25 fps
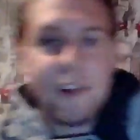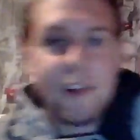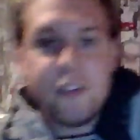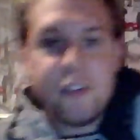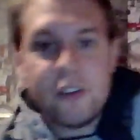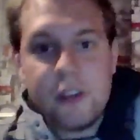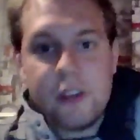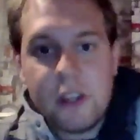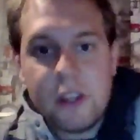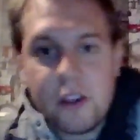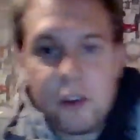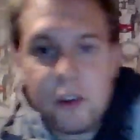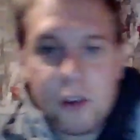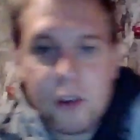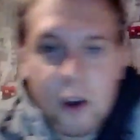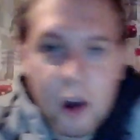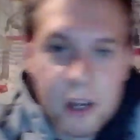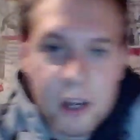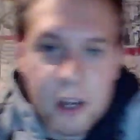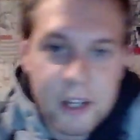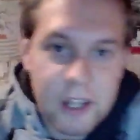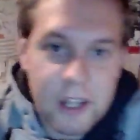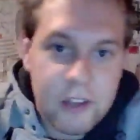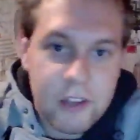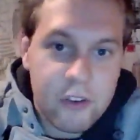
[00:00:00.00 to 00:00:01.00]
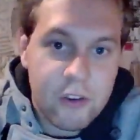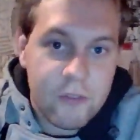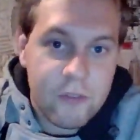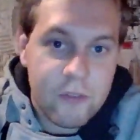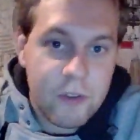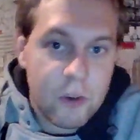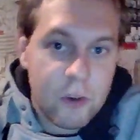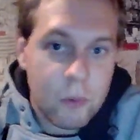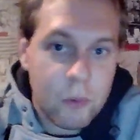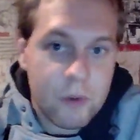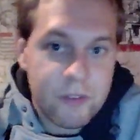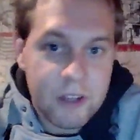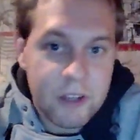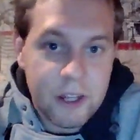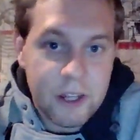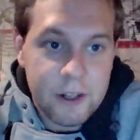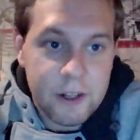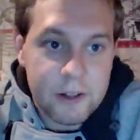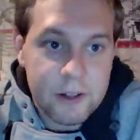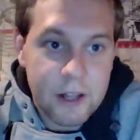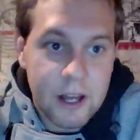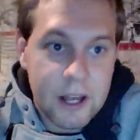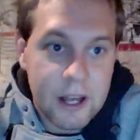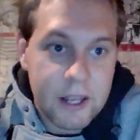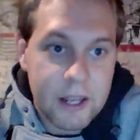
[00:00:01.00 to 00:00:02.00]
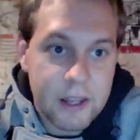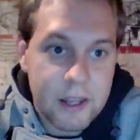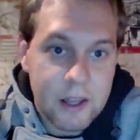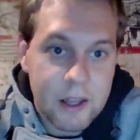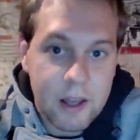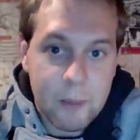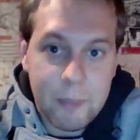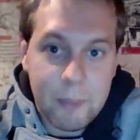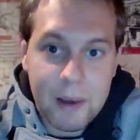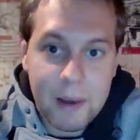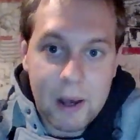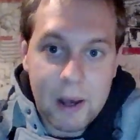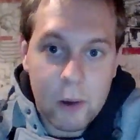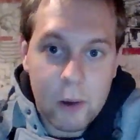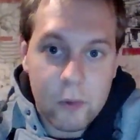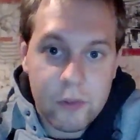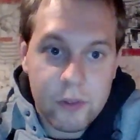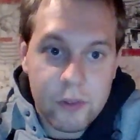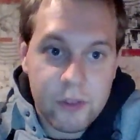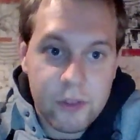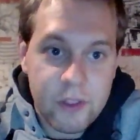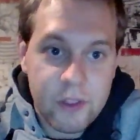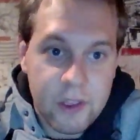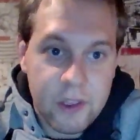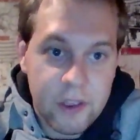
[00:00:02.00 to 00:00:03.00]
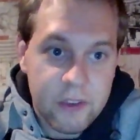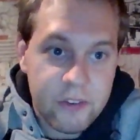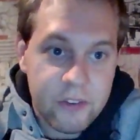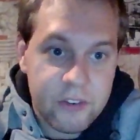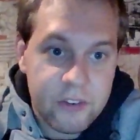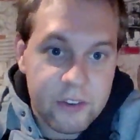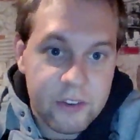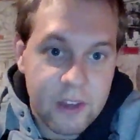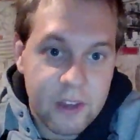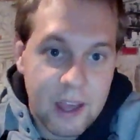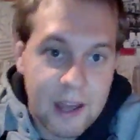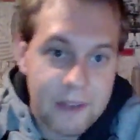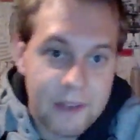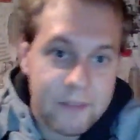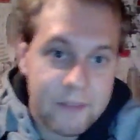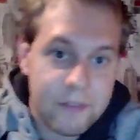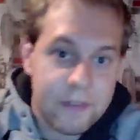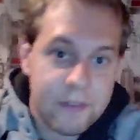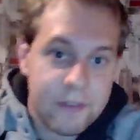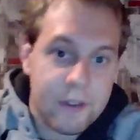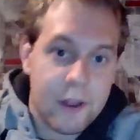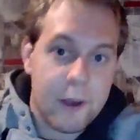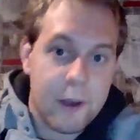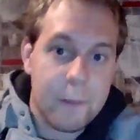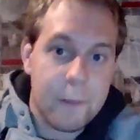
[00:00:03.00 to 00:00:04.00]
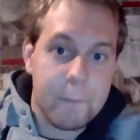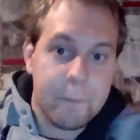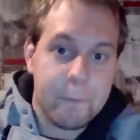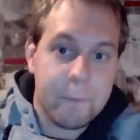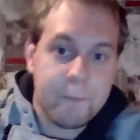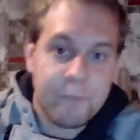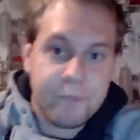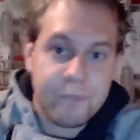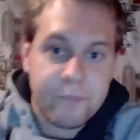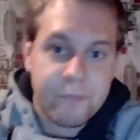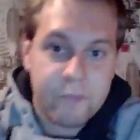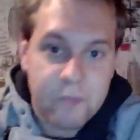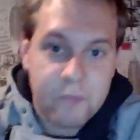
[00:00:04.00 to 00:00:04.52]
actually got an interview with Eli about this, and I'm